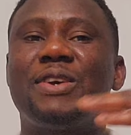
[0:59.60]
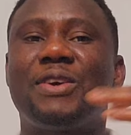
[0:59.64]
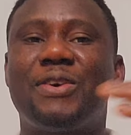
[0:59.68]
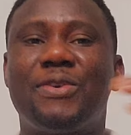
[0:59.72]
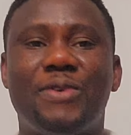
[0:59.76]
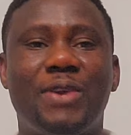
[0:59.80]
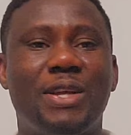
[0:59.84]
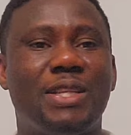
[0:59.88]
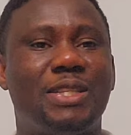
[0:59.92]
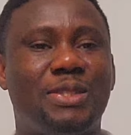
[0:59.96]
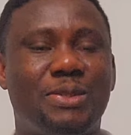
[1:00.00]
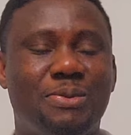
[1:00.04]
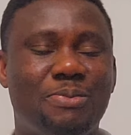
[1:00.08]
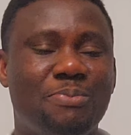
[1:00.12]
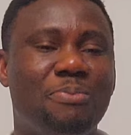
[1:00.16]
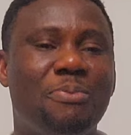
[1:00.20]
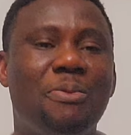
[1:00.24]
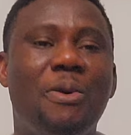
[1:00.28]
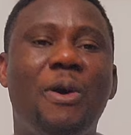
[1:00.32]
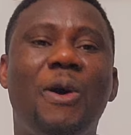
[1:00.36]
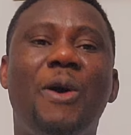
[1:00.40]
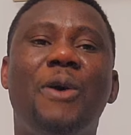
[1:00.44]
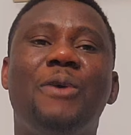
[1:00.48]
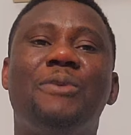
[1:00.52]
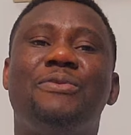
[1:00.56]
create
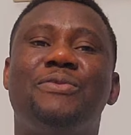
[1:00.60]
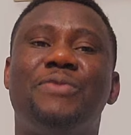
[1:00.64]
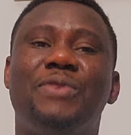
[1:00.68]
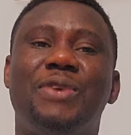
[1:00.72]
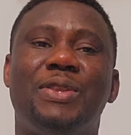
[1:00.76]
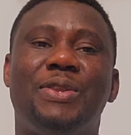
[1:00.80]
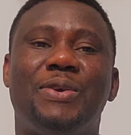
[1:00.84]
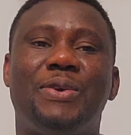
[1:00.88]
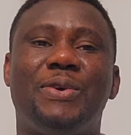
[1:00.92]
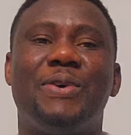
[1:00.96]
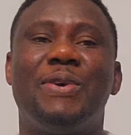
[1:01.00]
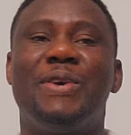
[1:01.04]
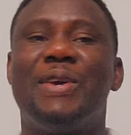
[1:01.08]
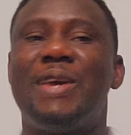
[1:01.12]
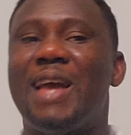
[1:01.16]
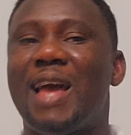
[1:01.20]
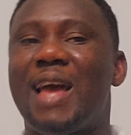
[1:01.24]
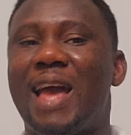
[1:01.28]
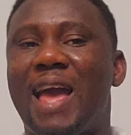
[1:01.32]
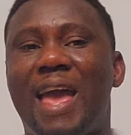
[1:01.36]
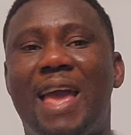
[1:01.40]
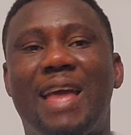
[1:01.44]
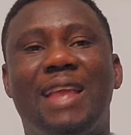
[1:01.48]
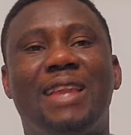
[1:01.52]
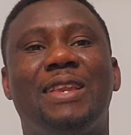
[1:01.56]
more video
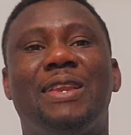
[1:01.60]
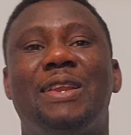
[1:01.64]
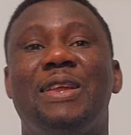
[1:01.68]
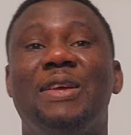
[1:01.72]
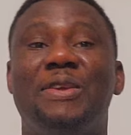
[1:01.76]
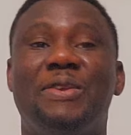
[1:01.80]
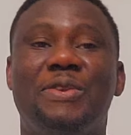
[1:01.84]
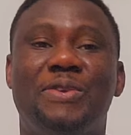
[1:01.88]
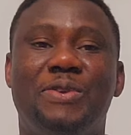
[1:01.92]
and